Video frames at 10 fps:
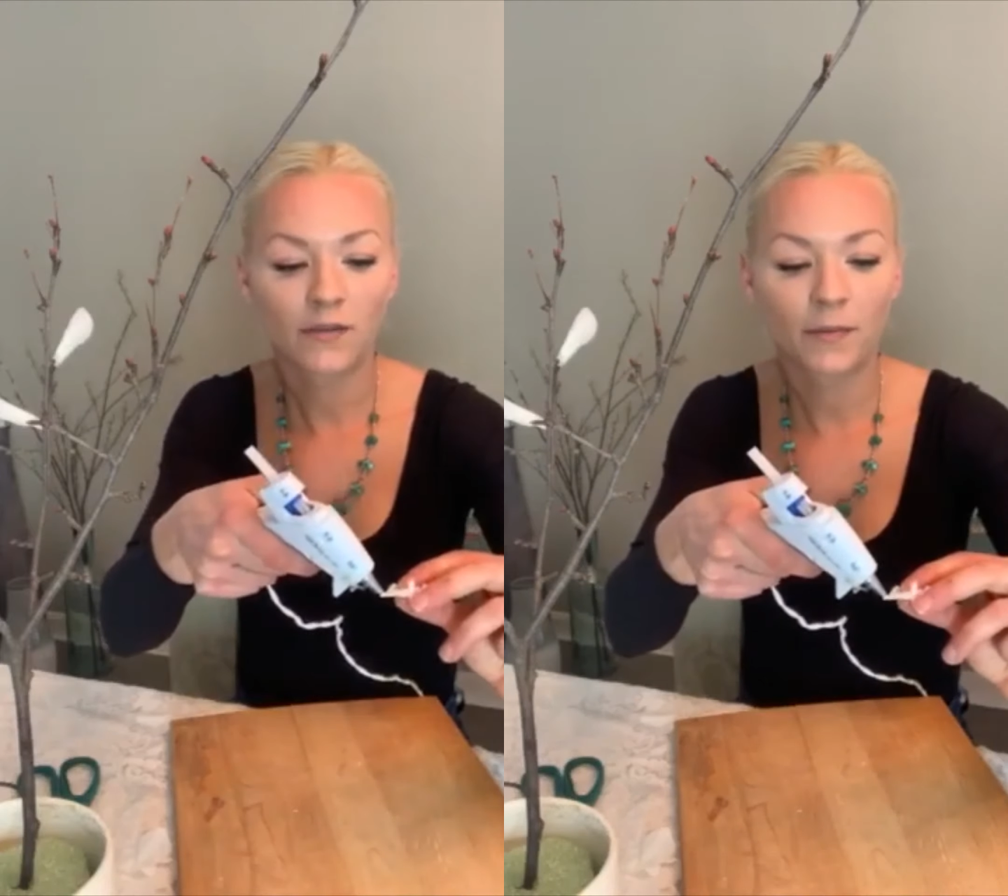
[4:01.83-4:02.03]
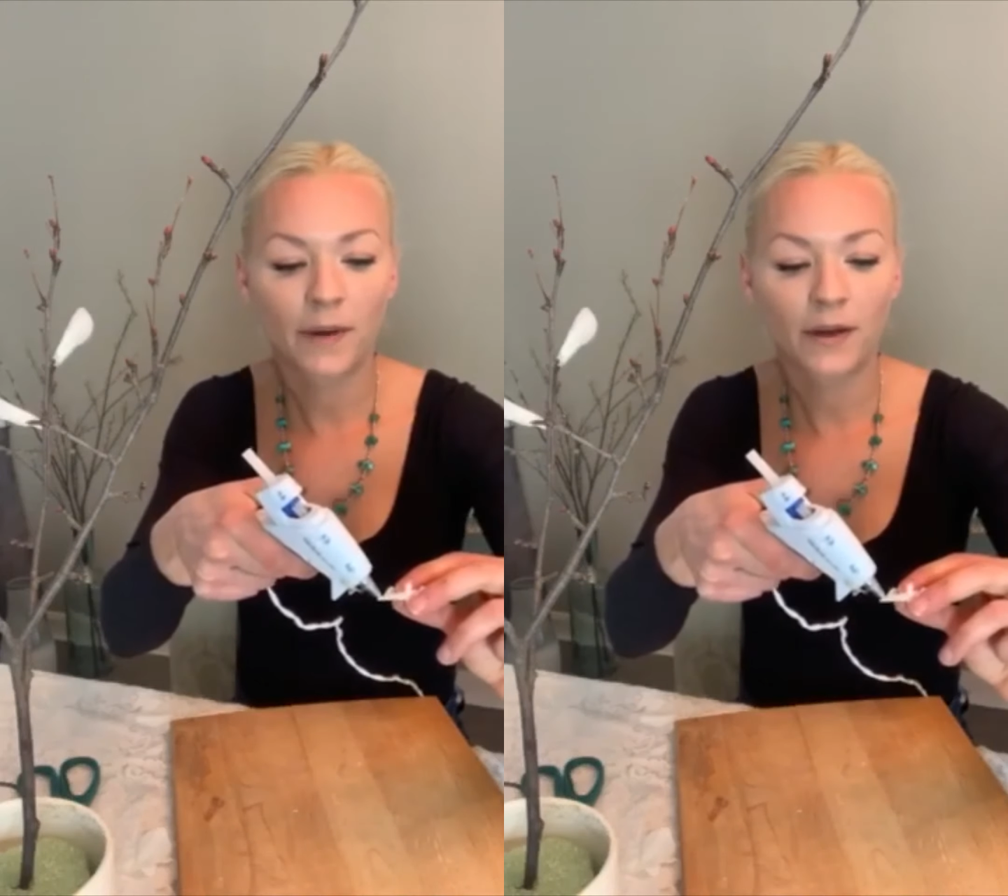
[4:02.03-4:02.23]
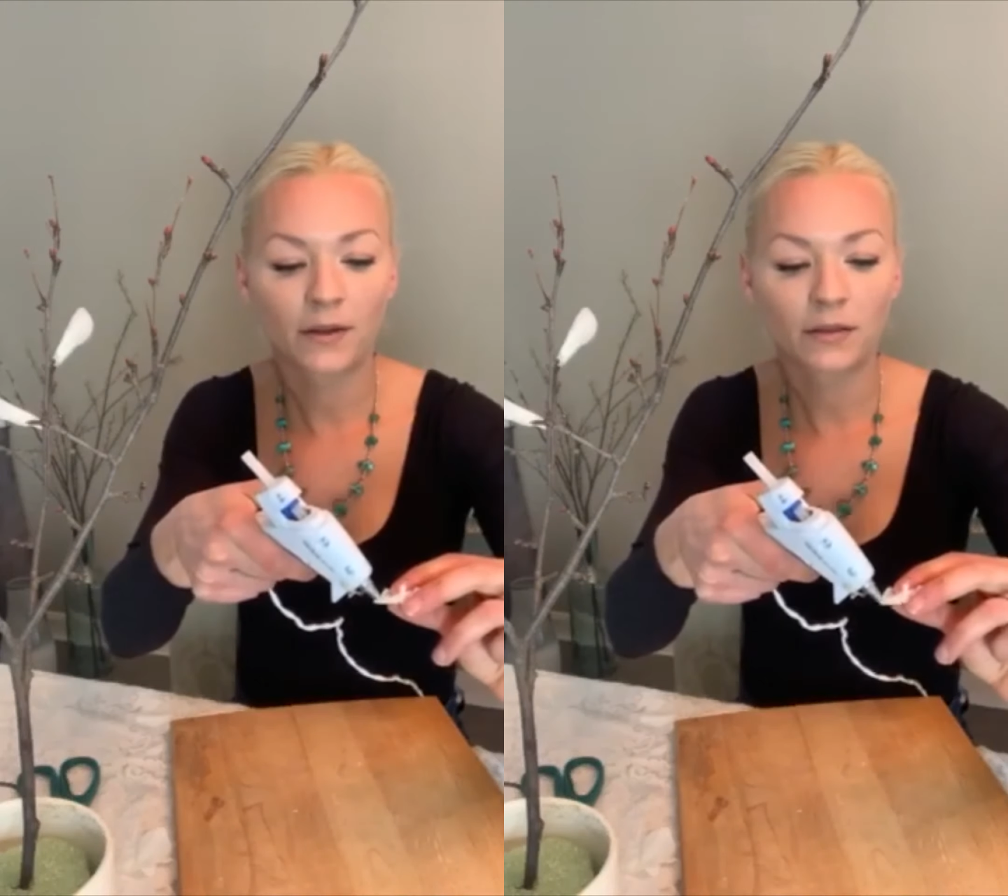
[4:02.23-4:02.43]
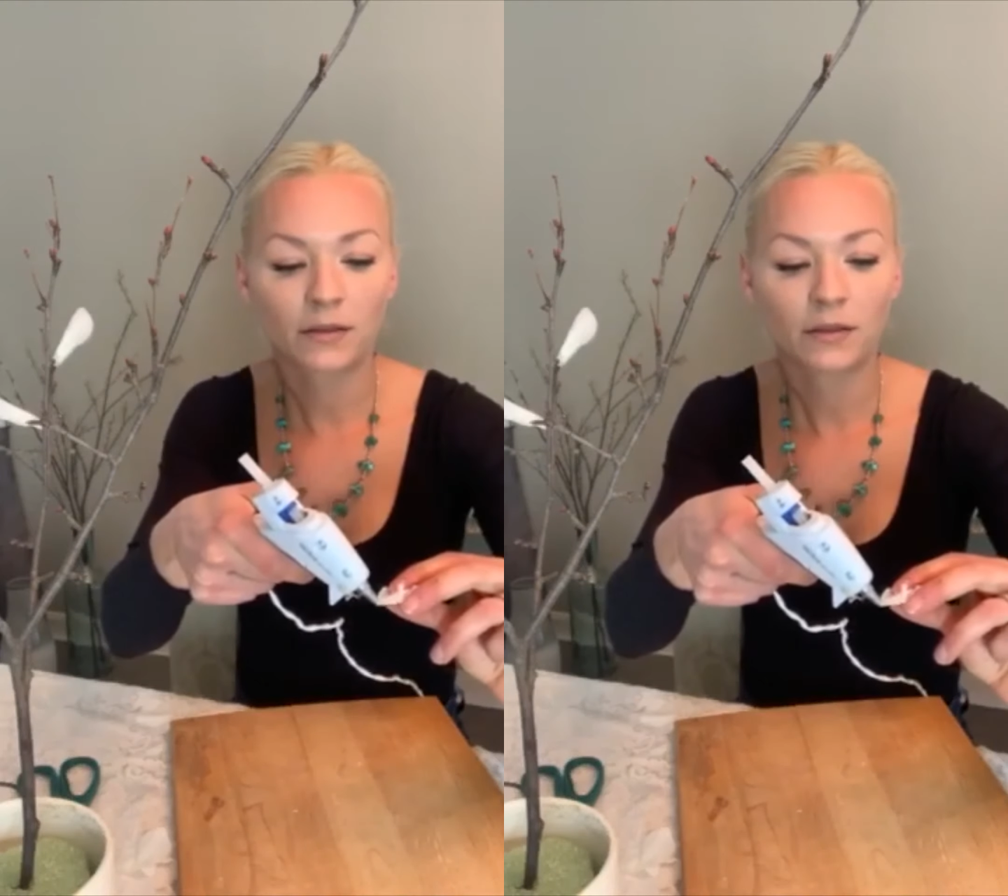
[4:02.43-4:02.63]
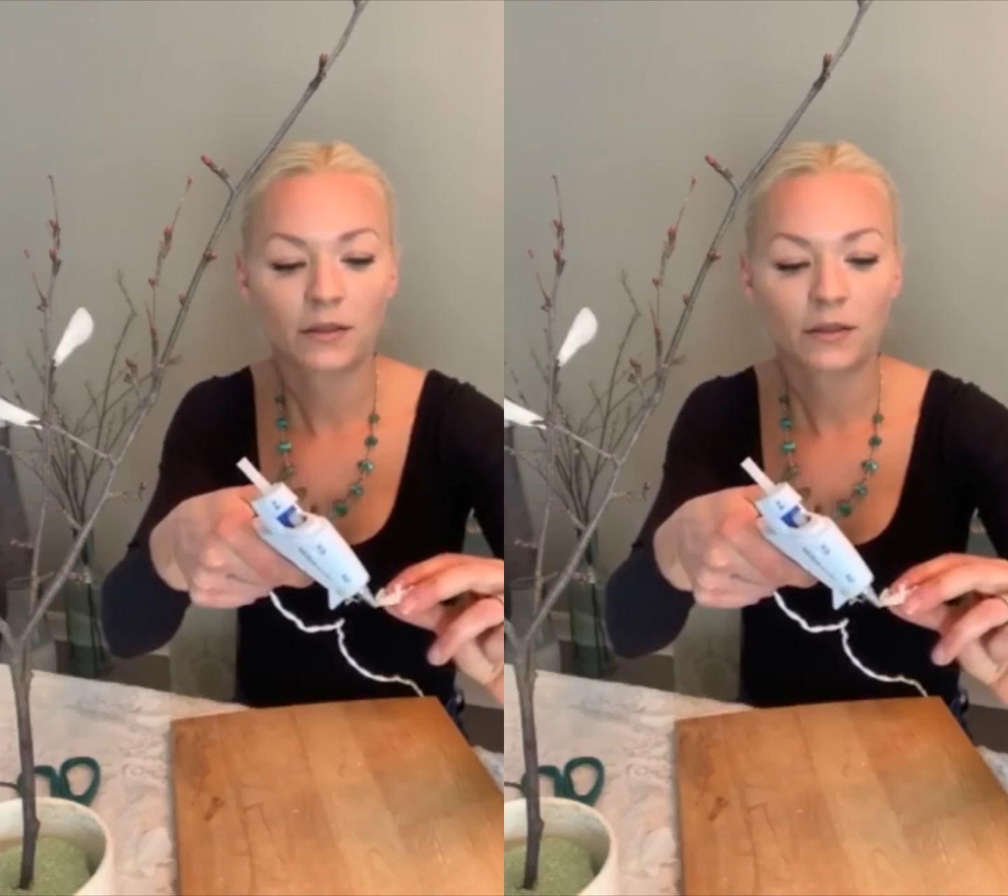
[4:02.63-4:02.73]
the petal.